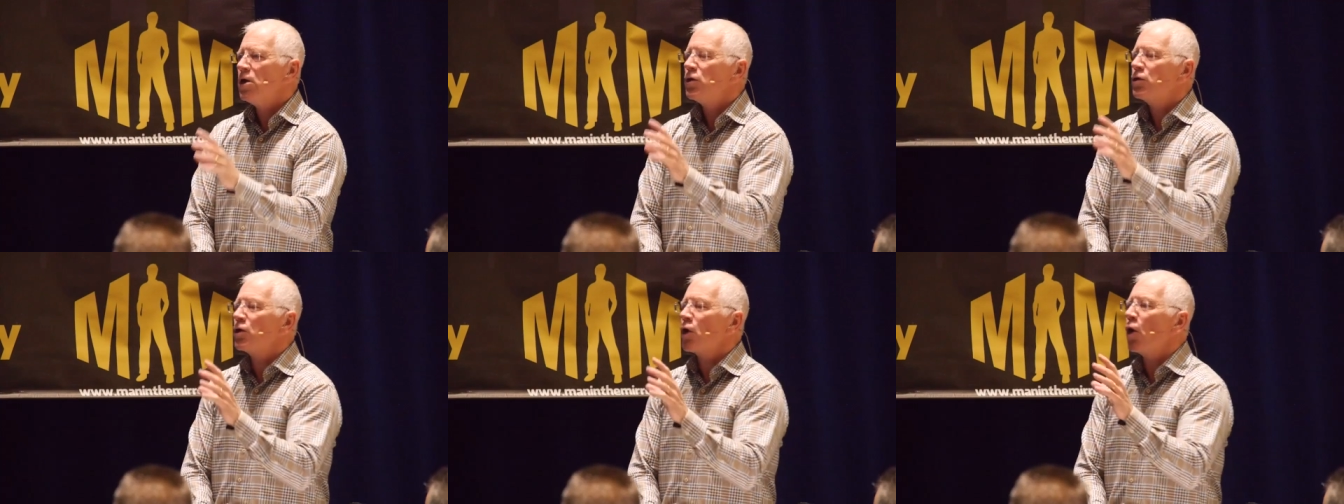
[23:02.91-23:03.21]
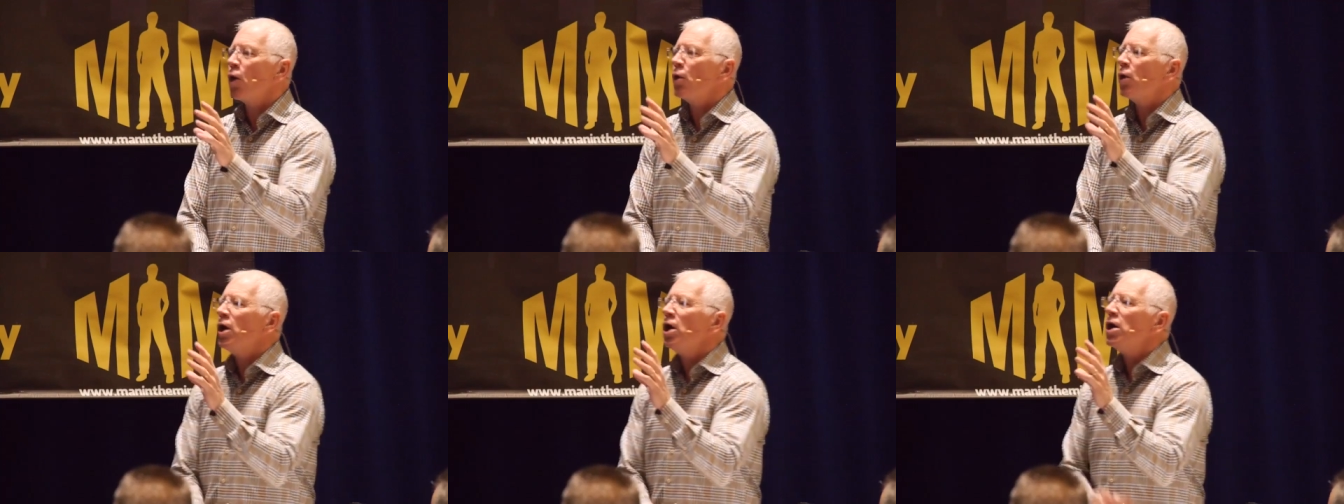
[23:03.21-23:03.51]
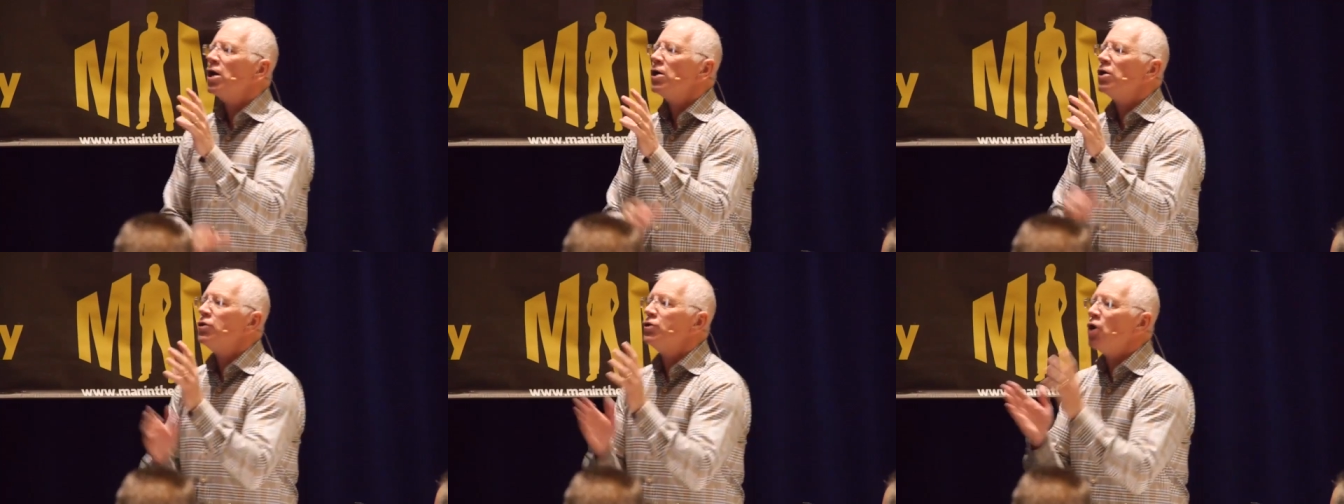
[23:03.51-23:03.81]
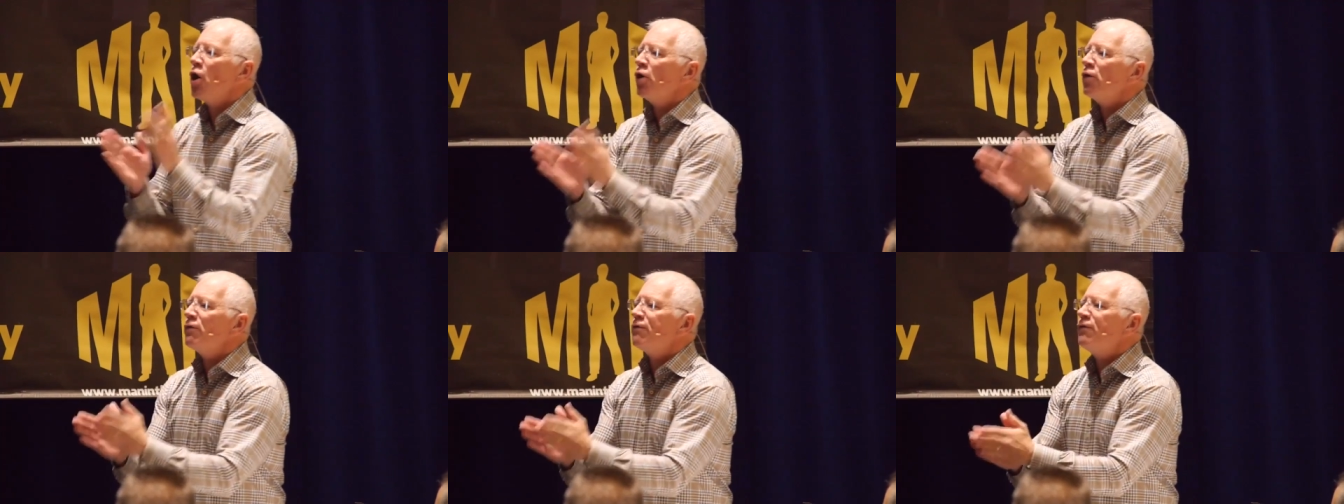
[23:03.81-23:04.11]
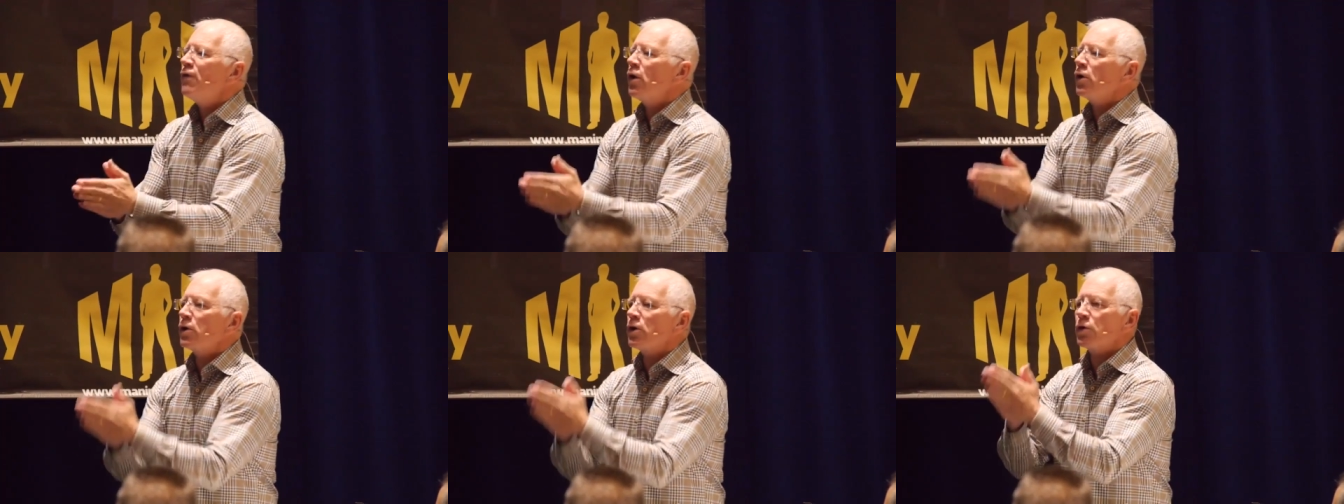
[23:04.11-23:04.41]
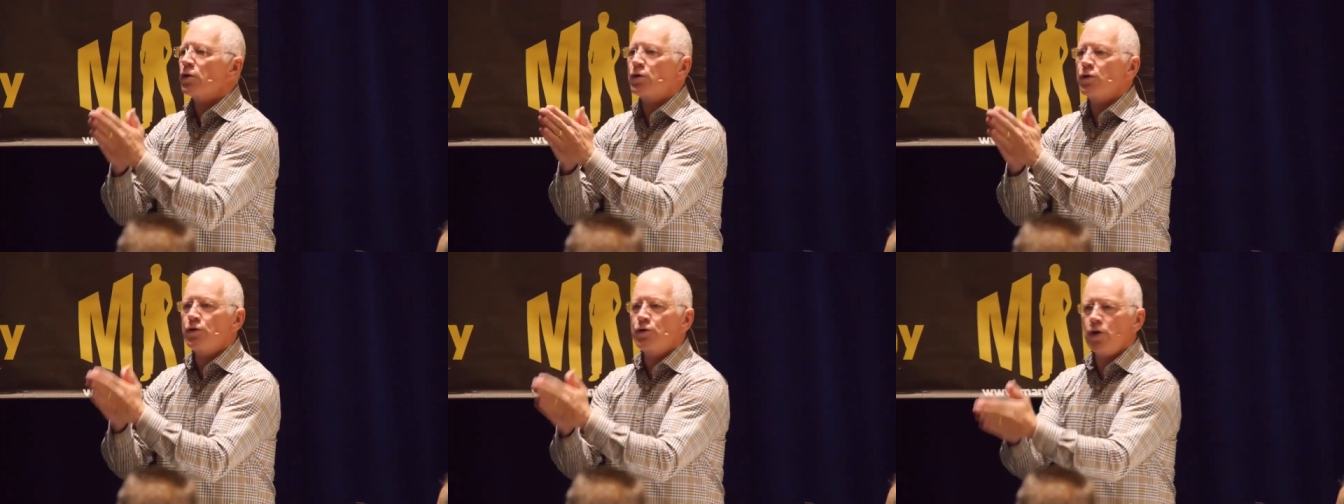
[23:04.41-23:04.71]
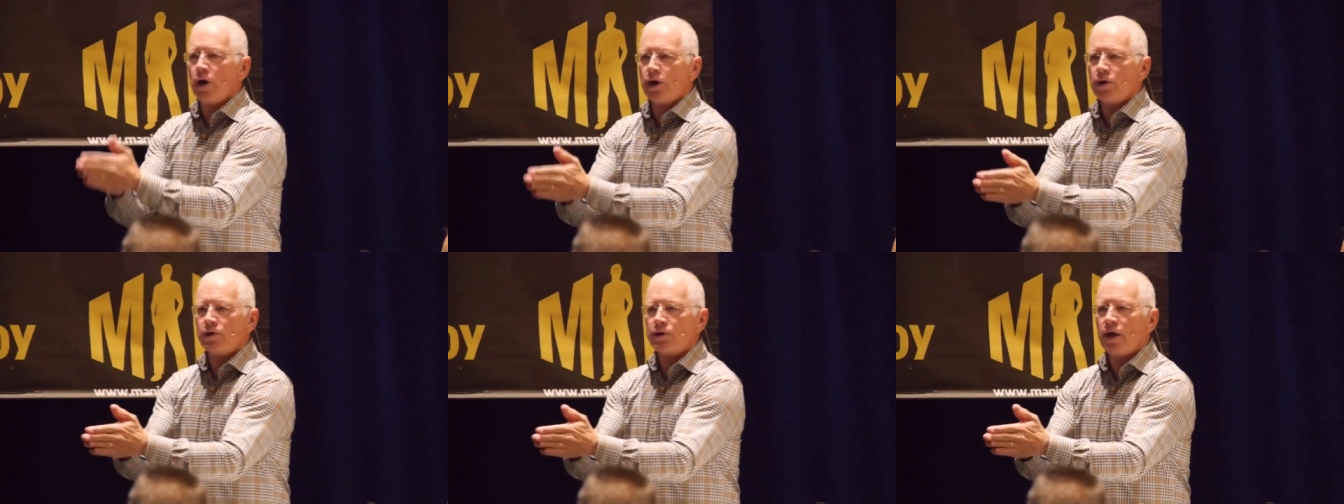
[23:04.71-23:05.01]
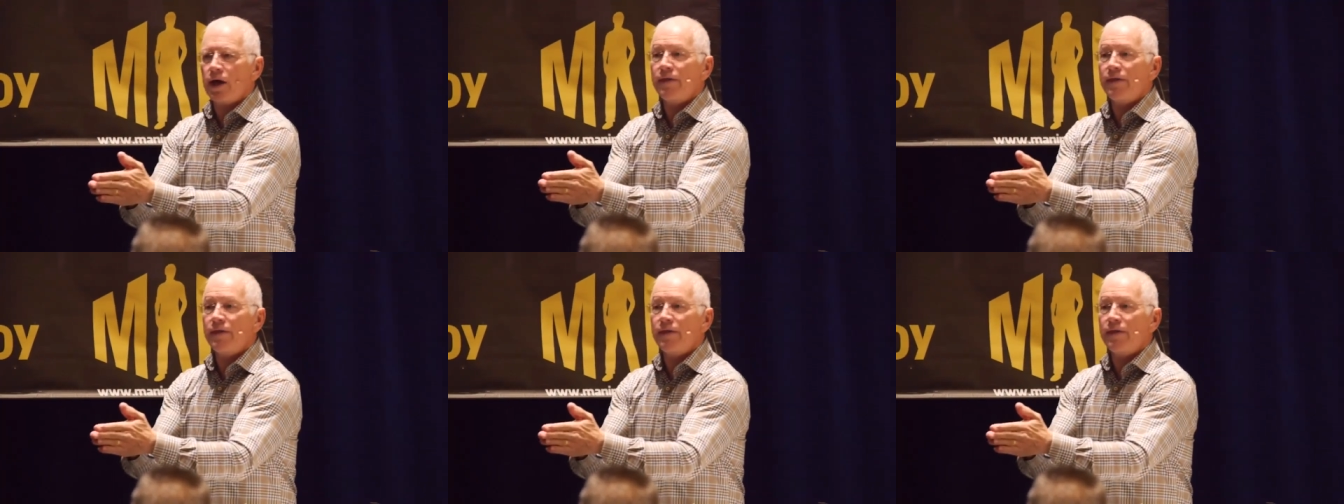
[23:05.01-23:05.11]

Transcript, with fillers: So don't focus just